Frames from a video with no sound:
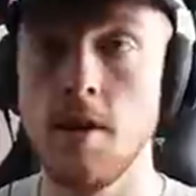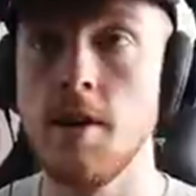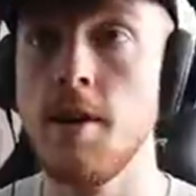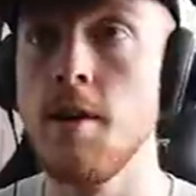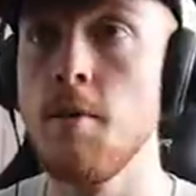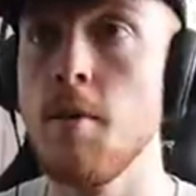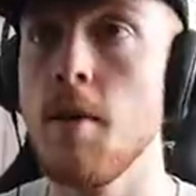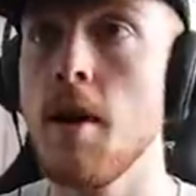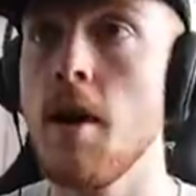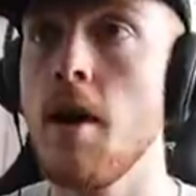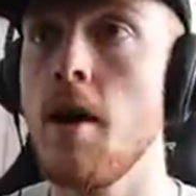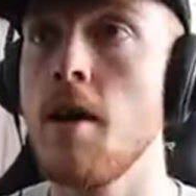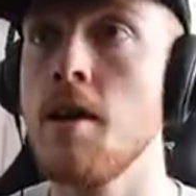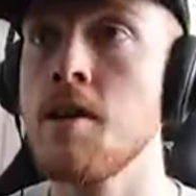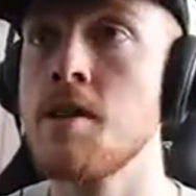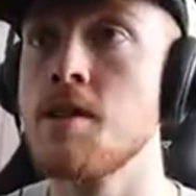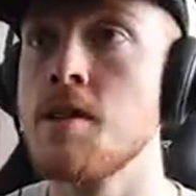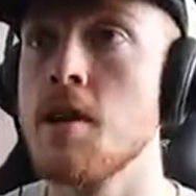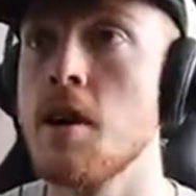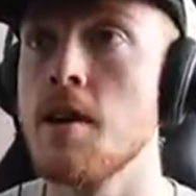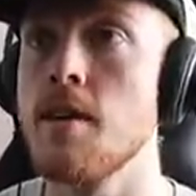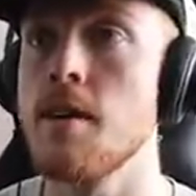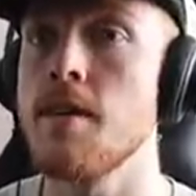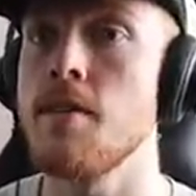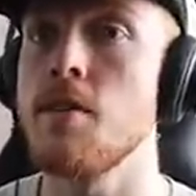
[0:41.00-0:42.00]
Here we are
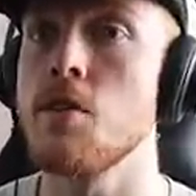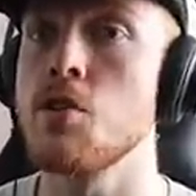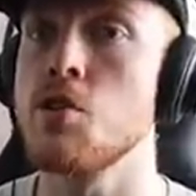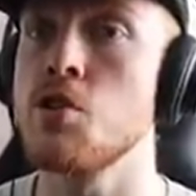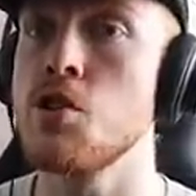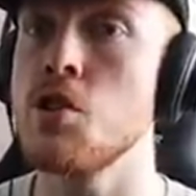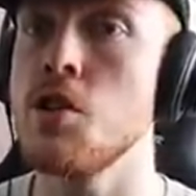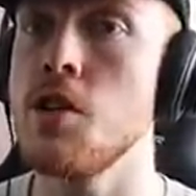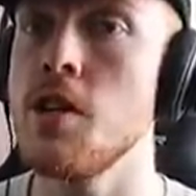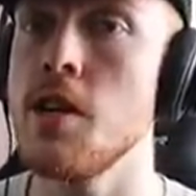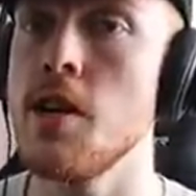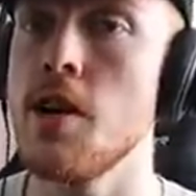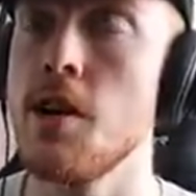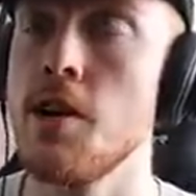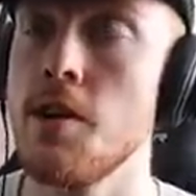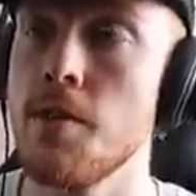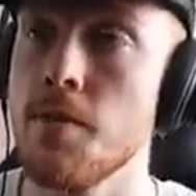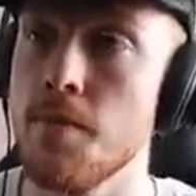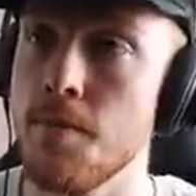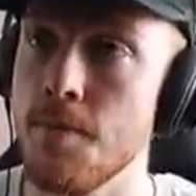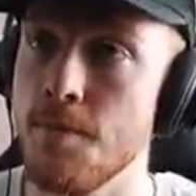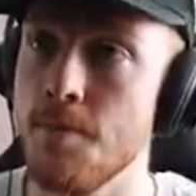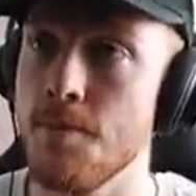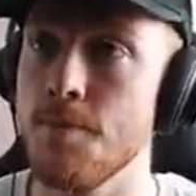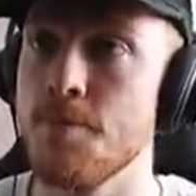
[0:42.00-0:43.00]
inside FL Studio
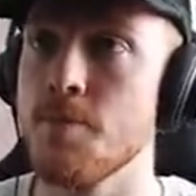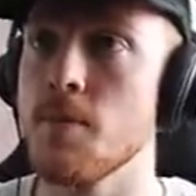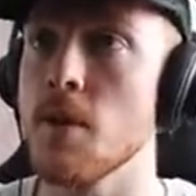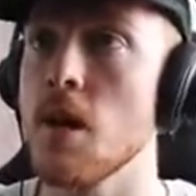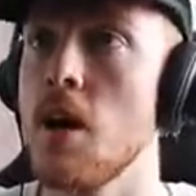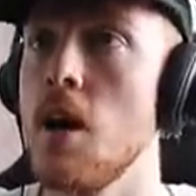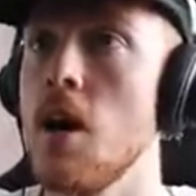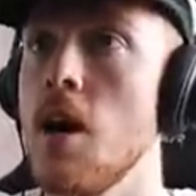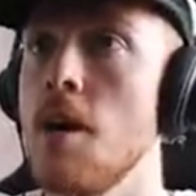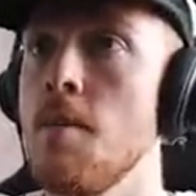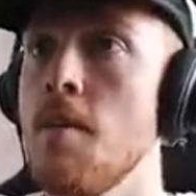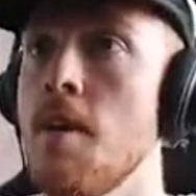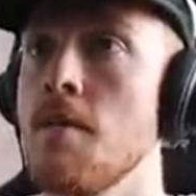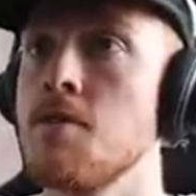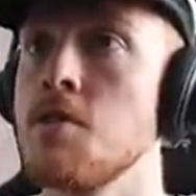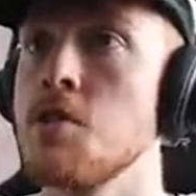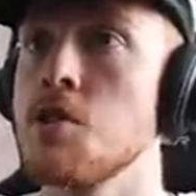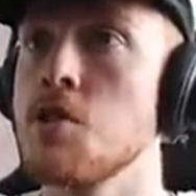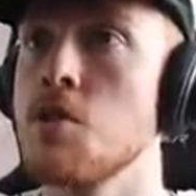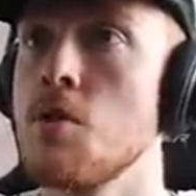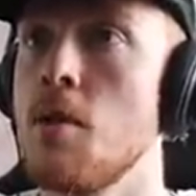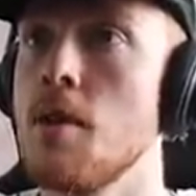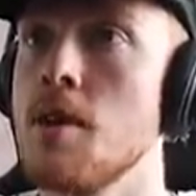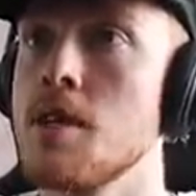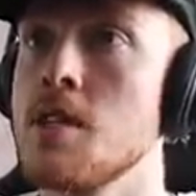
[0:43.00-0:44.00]
um, I've
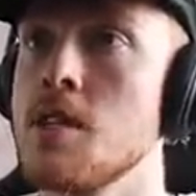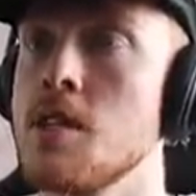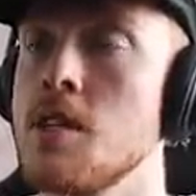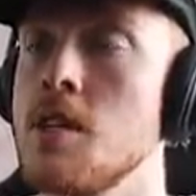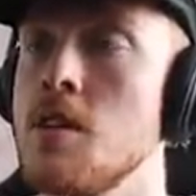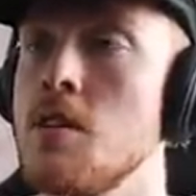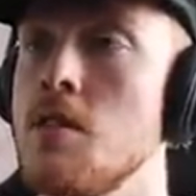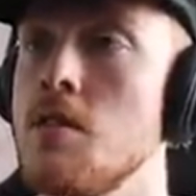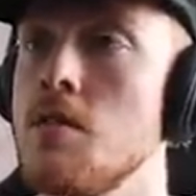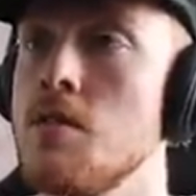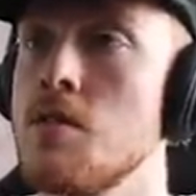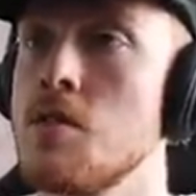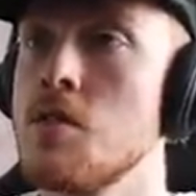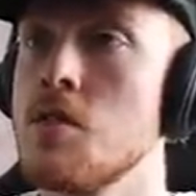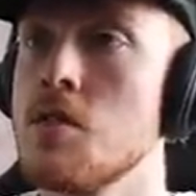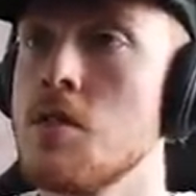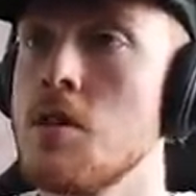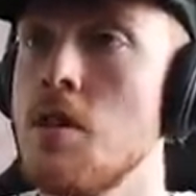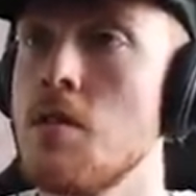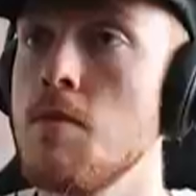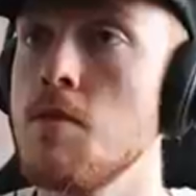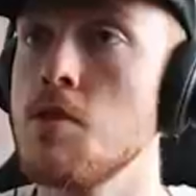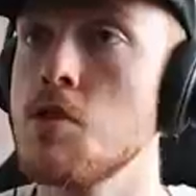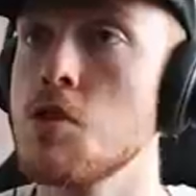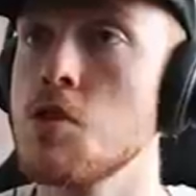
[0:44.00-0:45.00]
just got ourselves,
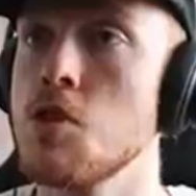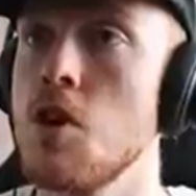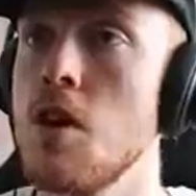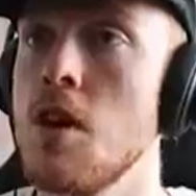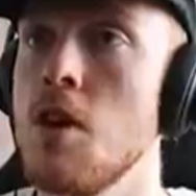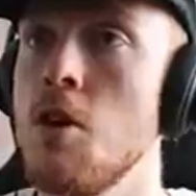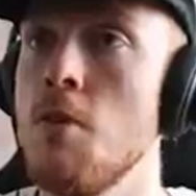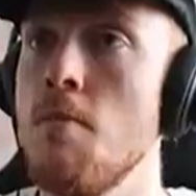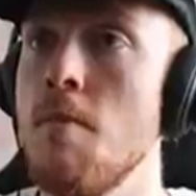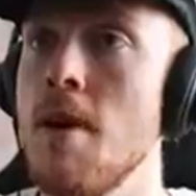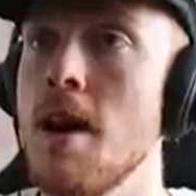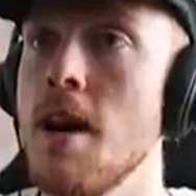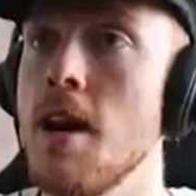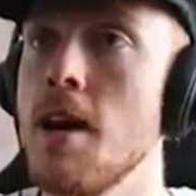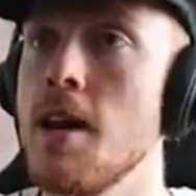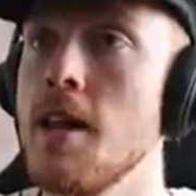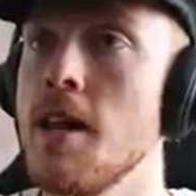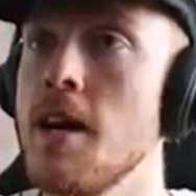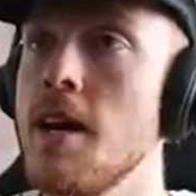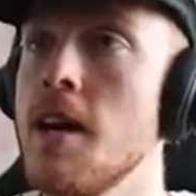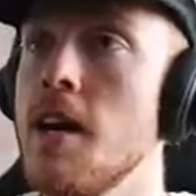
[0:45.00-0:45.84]
we've just got a little melody